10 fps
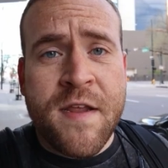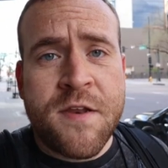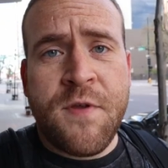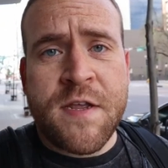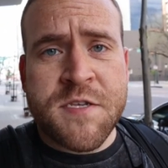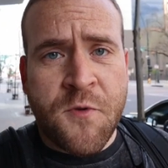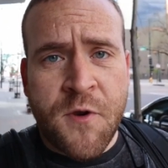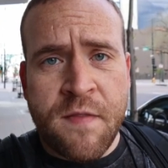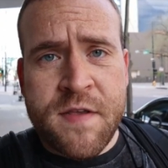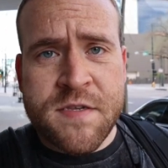I didn't do any
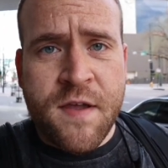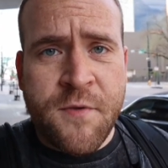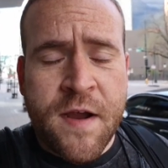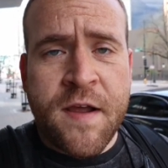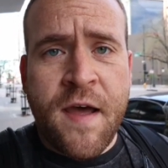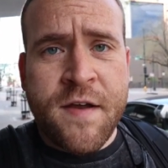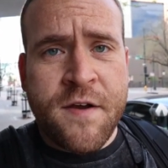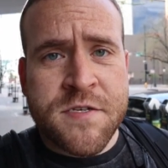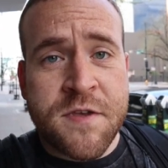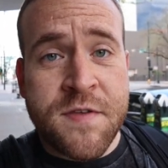exploring last night when I got
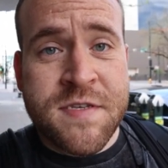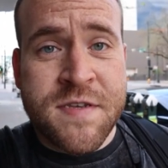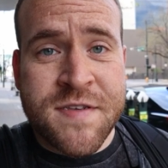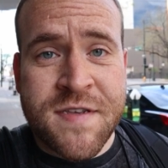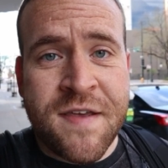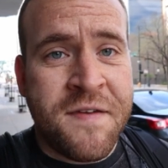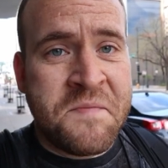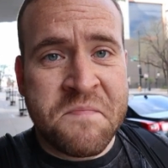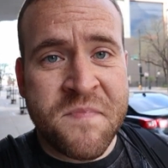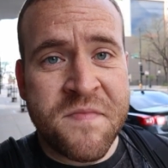here, so this is
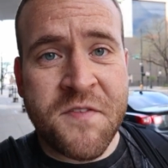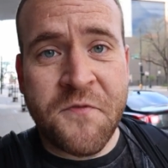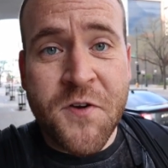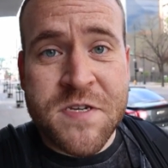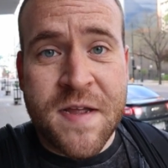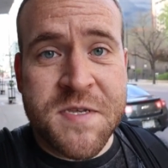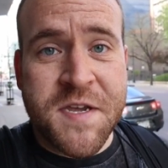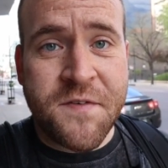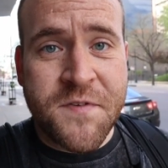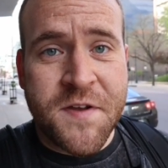the first I'm
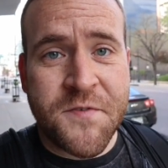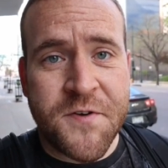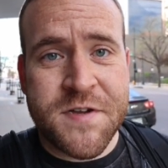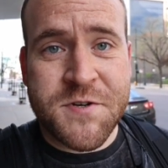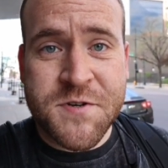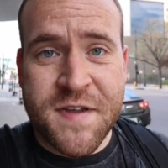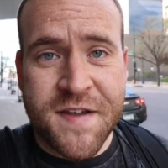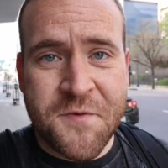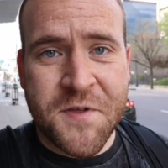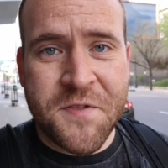seeing of Denver as you're seeing it